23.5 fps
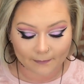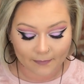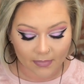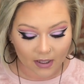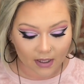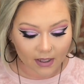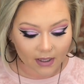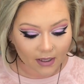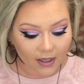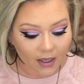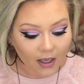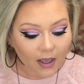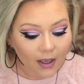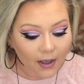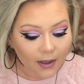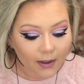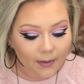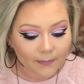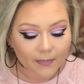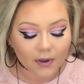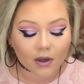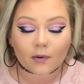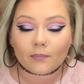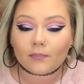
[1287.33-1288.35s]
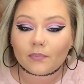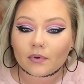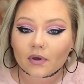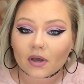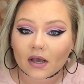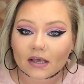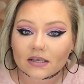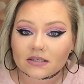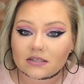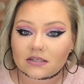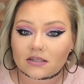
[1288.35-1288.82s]
But I hope you
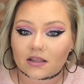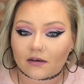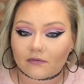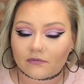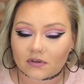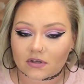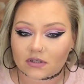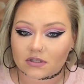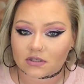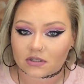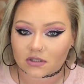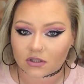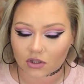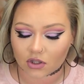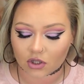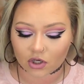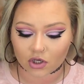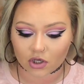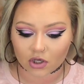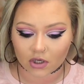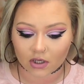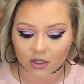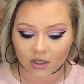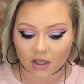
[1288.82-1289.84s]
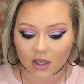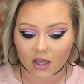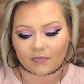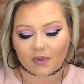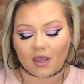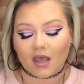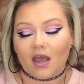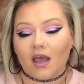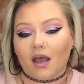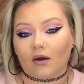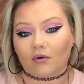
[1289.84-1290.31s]
guys love this look.
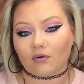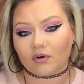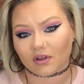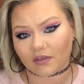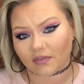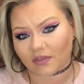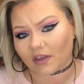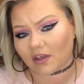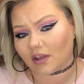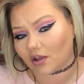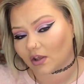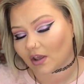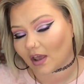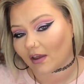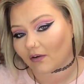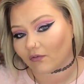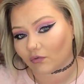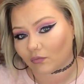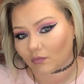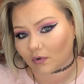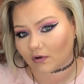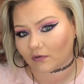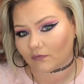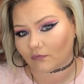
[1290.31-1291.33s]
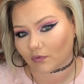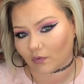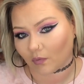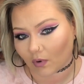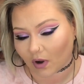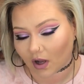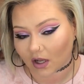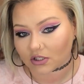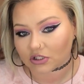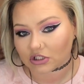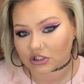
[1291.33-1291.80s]
I want to thank everyone for
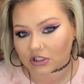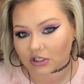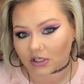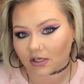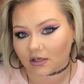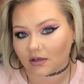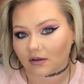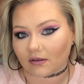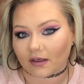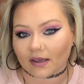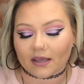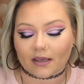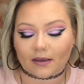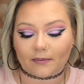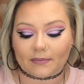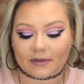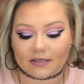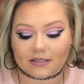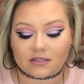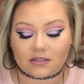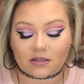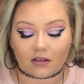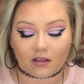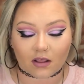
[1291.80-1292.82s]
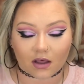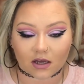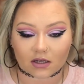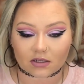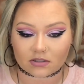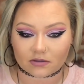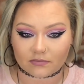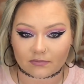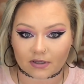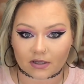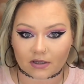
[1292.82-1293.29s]
watching. Like, it means a
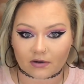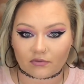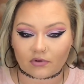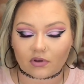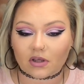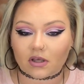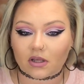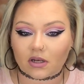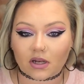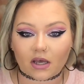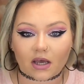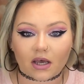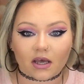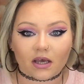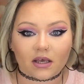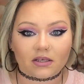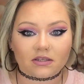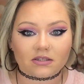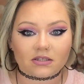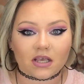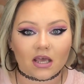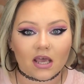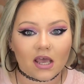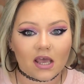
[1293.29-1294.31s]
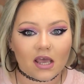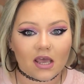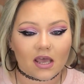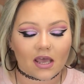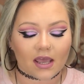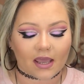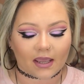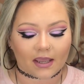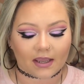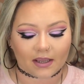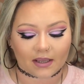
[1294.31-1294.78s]
lot to me. It really does.
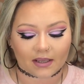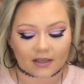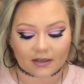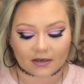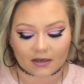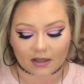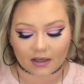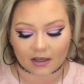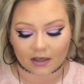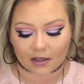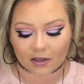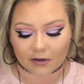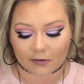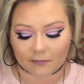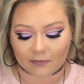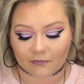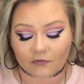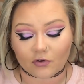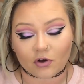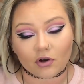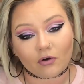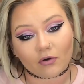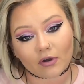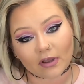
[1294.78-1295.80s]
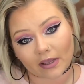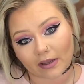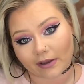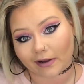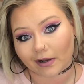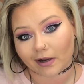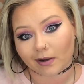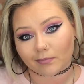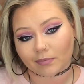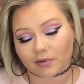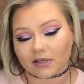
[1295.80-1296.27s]
And if you don't
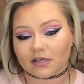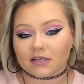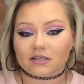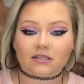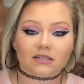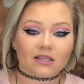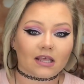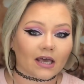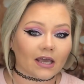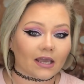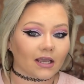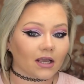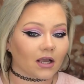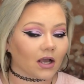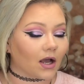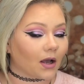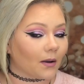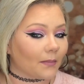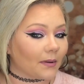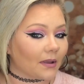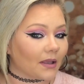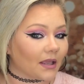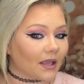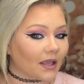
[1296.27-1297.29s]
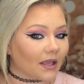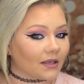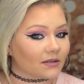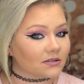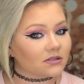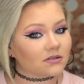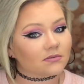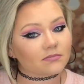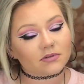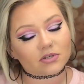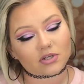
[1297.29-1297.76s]
care, please like, comment,
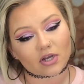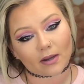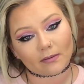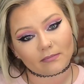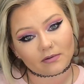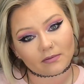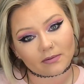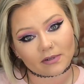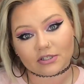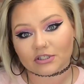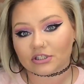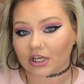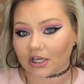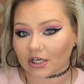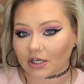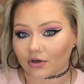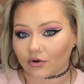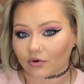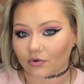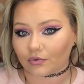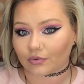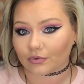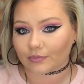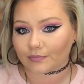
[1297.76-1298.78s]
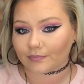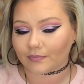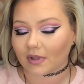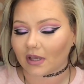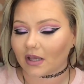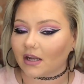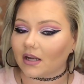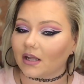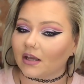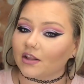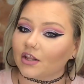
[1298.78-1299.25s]
and subscribe to my channel.
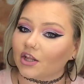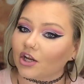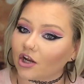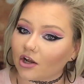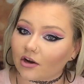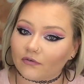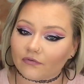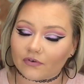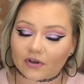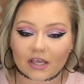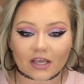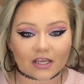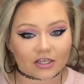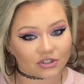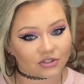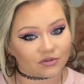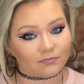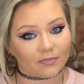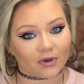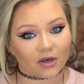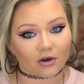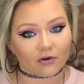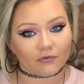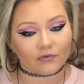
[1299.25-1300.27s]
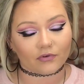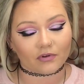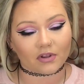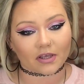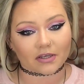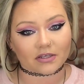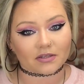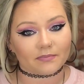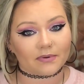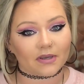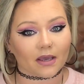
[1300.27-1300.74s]
And hit the notification bell if you'd
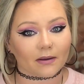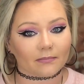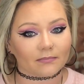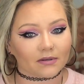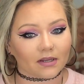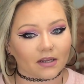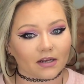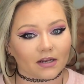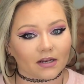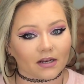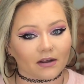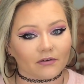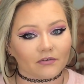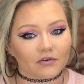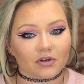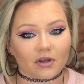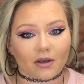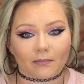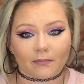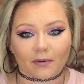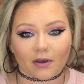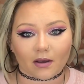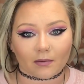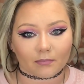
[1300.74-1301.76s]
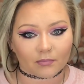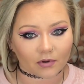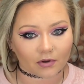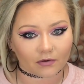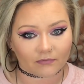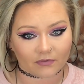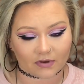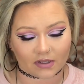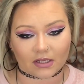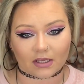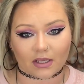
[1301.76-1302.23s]
like to be updated every time I
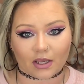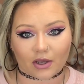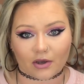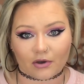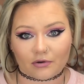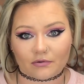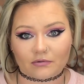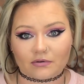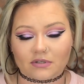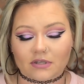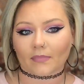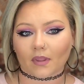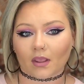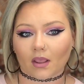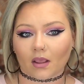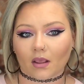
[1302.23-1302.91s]
upload videos.